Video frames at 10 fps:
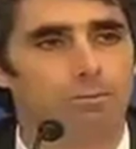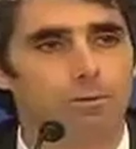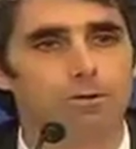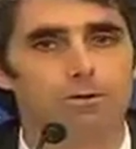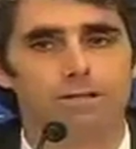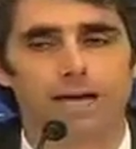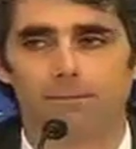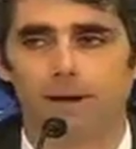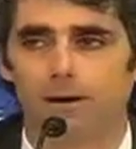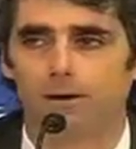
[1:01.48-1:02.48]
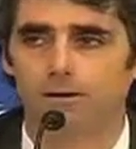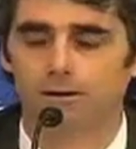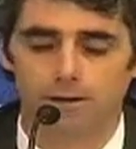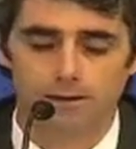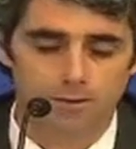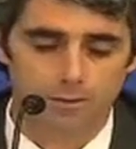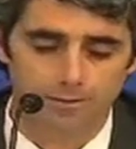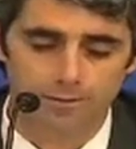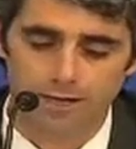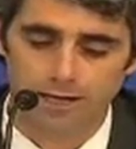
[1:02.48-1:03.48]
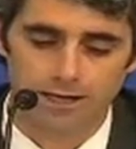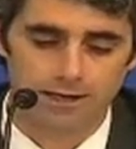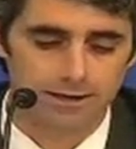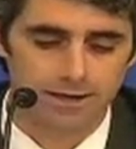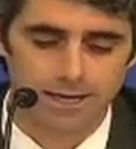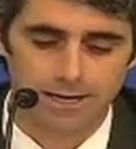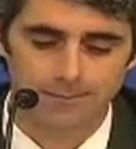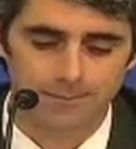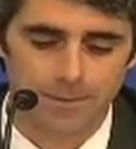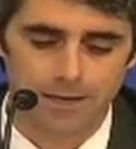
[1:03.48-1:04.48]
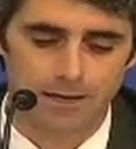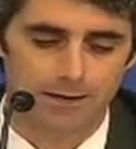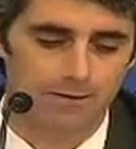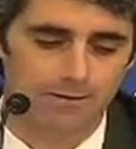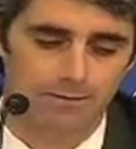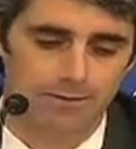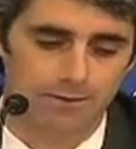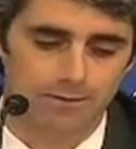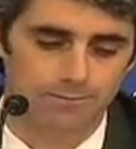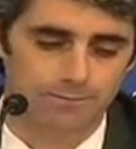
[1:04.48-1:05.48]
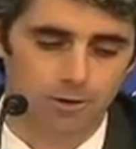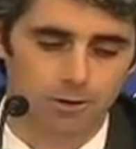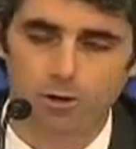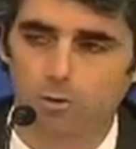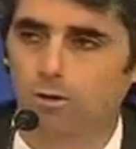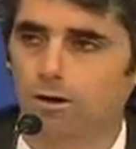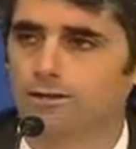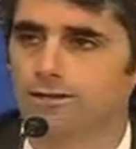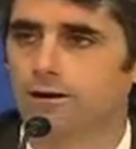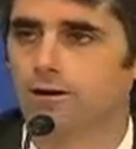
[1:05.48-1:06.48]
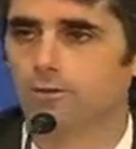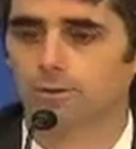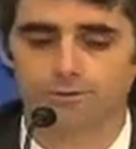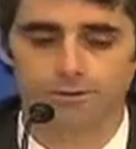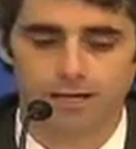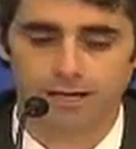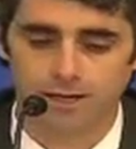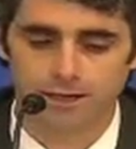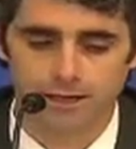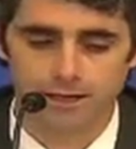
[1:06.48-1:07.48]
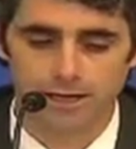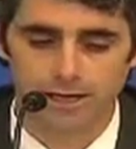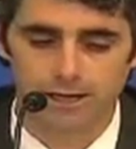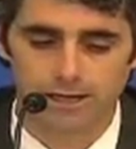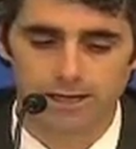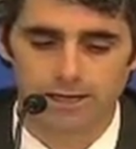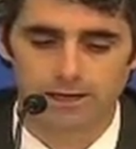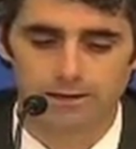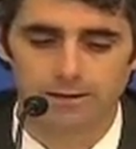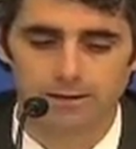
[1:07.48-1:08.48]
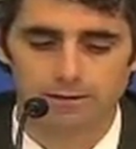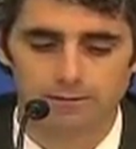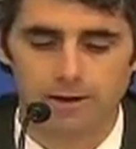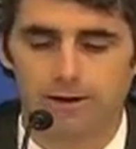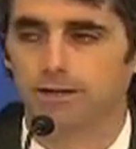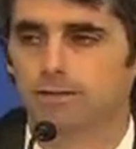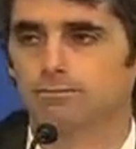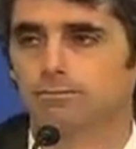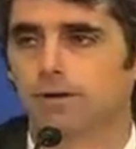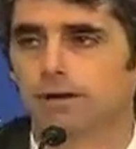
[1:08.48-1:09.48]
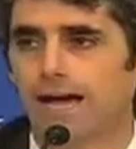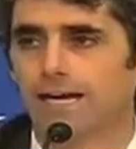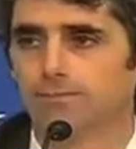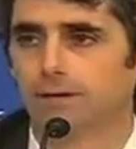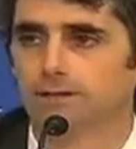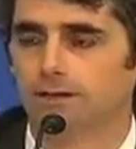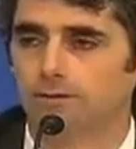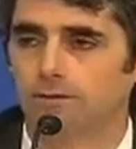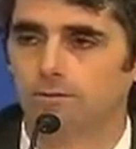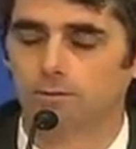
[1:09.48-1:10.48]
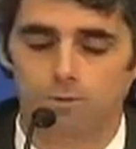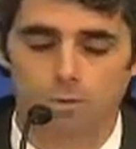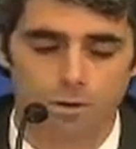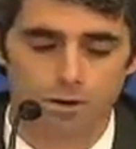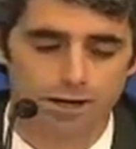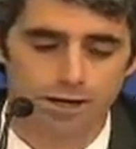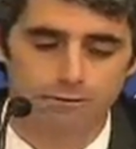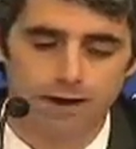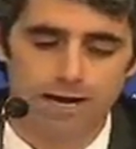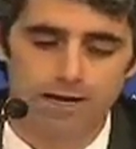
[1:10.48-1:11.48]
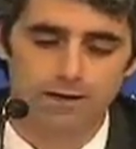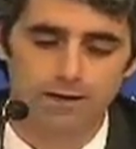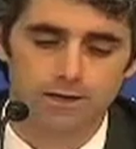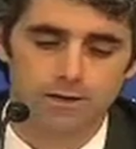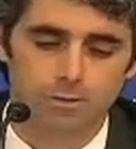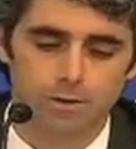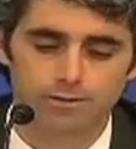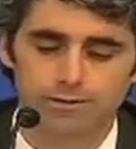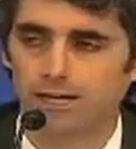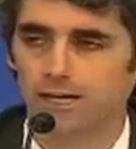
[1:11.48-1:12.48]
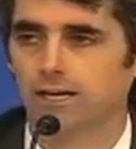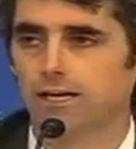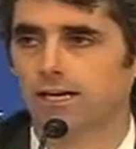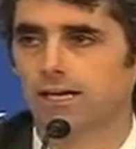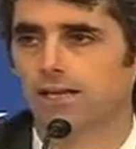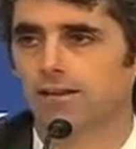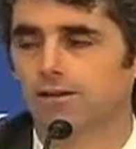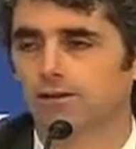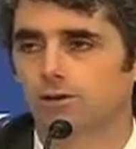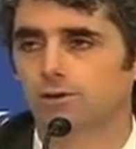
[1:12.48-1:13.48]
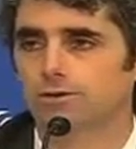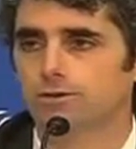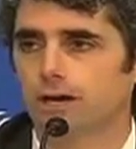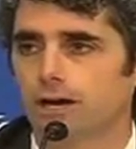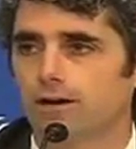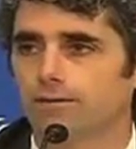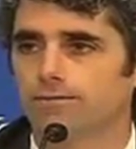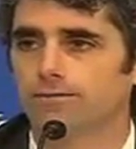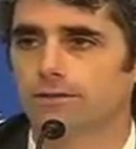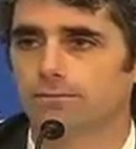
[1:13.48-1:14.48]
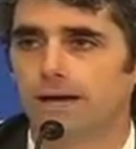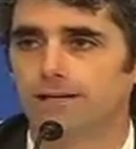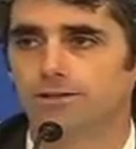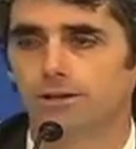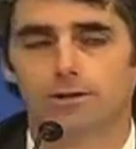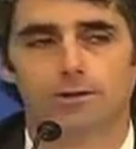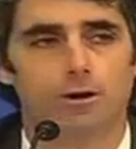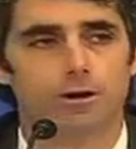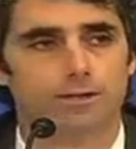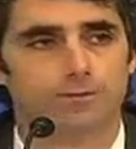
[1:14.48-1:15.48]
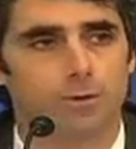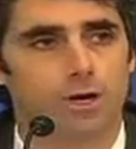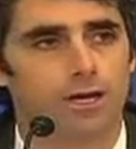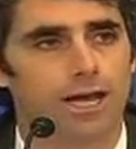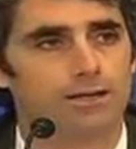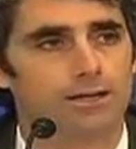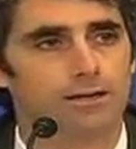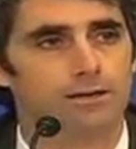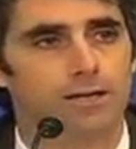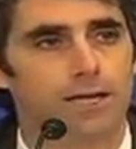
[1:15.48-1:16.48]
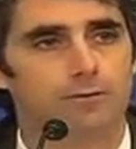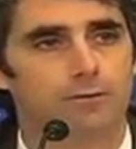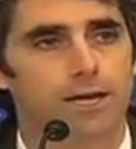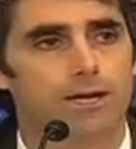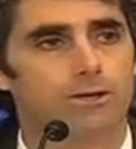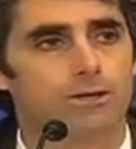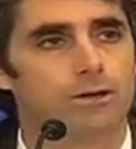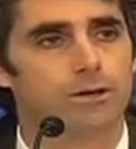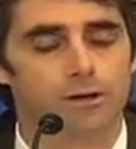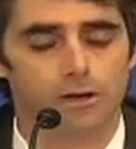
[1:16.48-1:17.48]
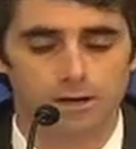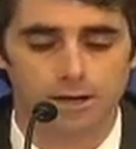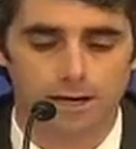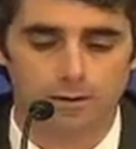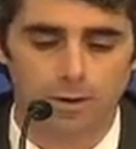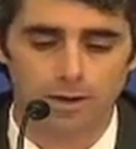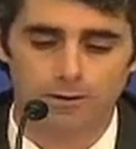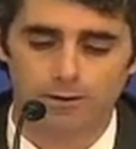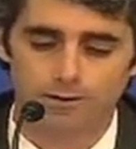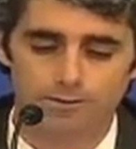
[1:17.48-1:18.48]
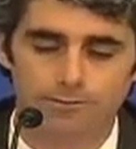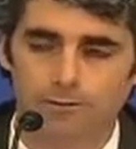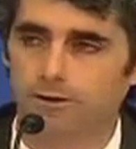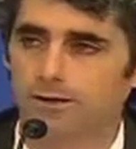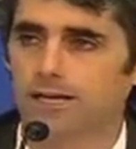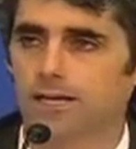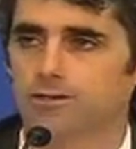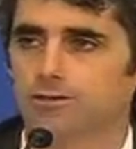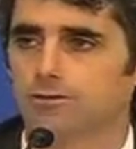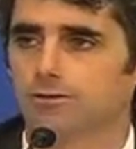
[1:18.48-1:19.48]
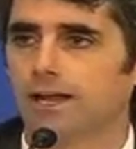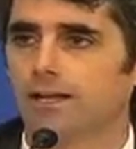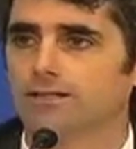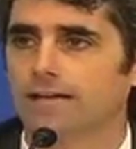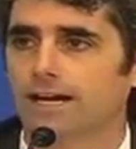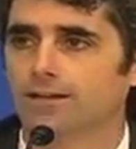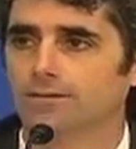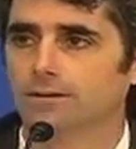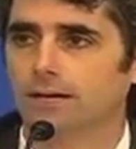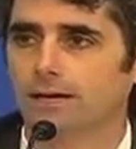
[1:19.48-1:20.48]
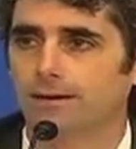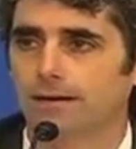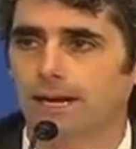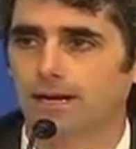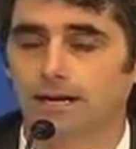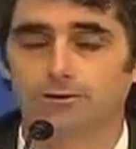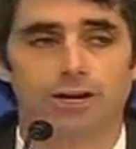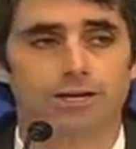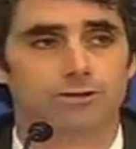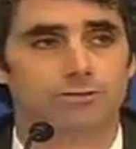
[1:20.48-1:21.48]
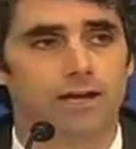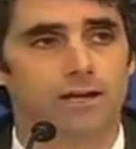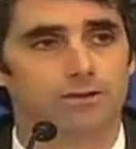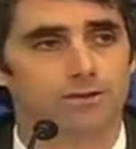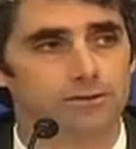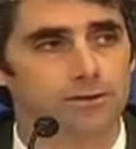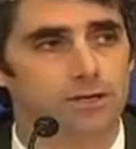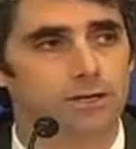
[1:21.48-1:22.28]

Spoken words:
to abuse that power. We've seen it in the so-called war on terror. We've seen it in various aspects of the war in Iraq. We've seen it in the use of domestic authorities for collecting information, whether it's the Foreign Intelligence Surveillance Act and electronic surveillance